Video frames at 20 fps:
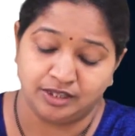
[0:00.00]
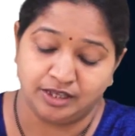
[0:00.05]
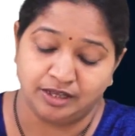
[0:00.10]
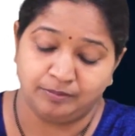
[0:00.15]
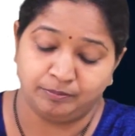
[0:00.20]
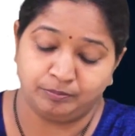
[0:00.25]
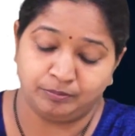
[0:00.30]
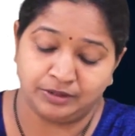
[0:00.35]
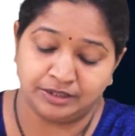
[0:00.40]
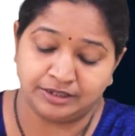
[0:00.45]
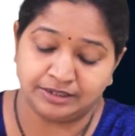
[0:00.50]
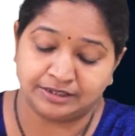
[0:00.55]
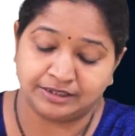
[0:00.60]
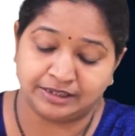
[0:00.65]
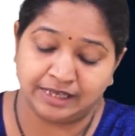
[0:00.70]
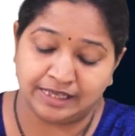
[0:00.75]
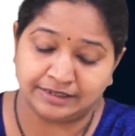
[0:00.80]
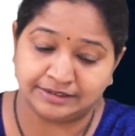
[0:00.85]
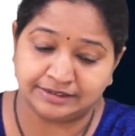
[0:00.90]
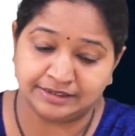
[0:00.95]

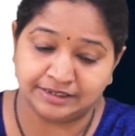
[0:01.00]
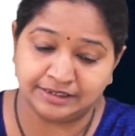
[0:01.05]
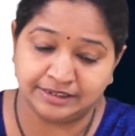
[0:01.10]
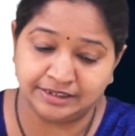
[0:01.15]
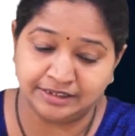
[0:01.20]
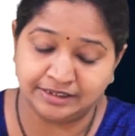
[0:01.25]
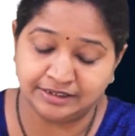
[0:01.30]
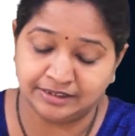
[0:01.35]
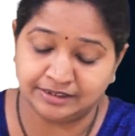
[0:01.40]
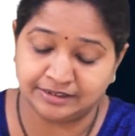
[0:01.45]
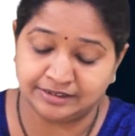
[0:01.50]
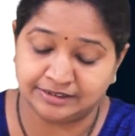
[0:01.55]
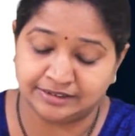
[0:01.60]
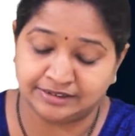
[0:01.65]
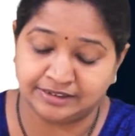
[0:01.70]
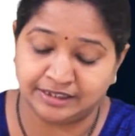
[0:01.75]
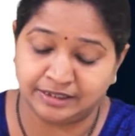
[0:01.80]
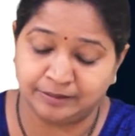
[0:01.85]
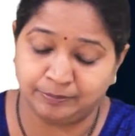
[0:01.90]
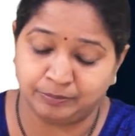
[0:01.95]
cancel it, and
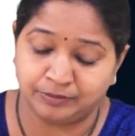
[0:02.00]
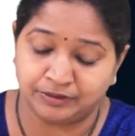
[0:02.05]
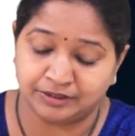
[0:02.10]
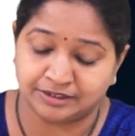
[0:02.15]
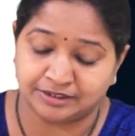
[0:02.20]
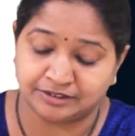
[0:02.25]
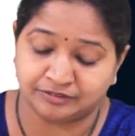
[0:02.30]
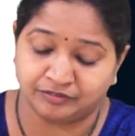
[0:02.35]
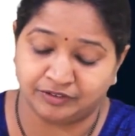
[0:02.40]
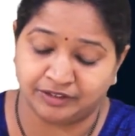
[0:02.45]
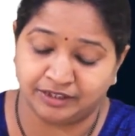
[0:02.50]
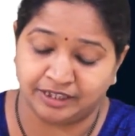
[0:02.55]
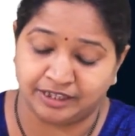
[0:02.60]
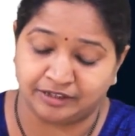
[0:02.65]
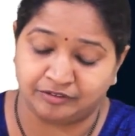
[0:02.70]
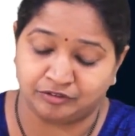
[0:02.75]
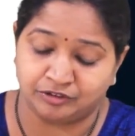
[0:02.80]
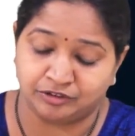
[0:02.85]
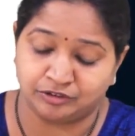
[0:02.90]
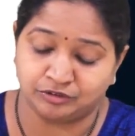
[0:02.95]
c plus 1
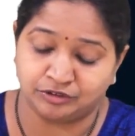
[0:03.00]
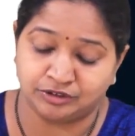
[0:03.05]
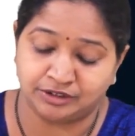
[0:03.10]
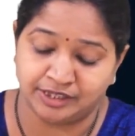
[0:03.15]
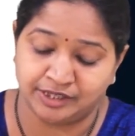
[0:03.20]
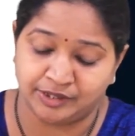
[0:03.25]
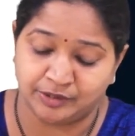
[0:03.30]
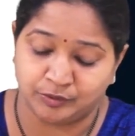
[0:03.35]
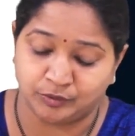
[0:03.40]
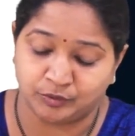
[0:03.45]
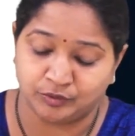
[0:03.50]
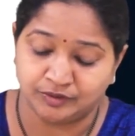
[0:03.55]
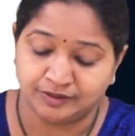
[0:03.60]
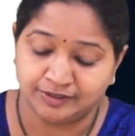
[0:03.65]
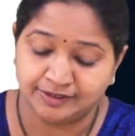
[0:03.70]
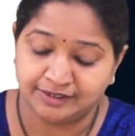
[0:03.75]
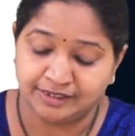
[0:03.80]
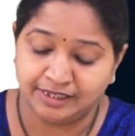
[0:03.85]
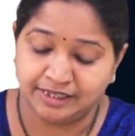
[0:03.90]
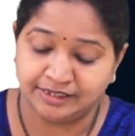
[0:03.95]
equal to 0
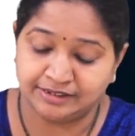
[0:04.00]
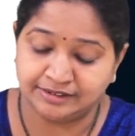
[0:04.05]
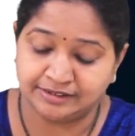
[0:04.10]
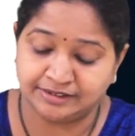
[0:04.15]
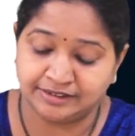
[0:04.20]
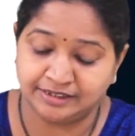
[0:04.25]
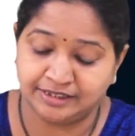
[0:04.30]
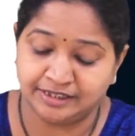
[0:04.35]
and c